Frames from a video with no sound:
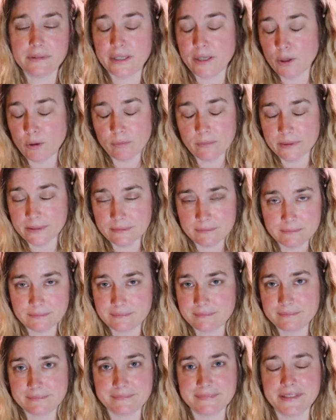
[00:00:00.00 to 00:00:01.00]

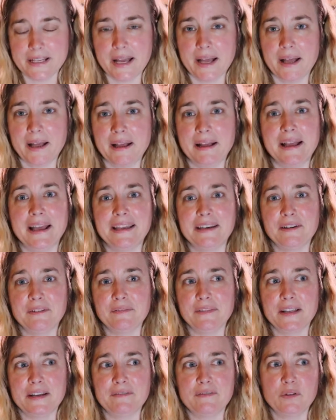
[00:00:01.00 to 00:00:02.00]
human
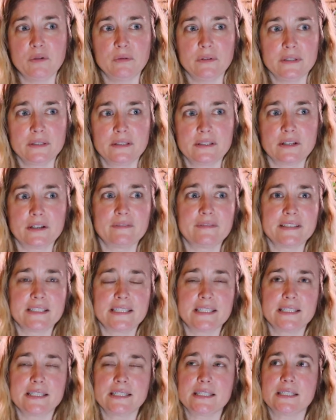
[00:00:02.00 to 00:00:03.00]
end-of-life doula
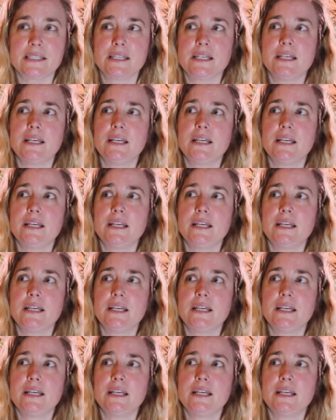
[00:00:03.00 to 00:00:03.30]
services.